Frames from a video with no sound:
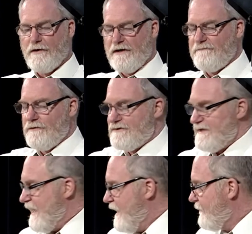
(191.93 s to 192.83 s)
If you're at the
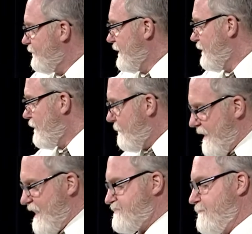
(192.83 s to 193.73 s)
other end on a
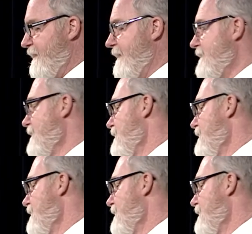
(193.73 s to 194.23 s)
patch bay,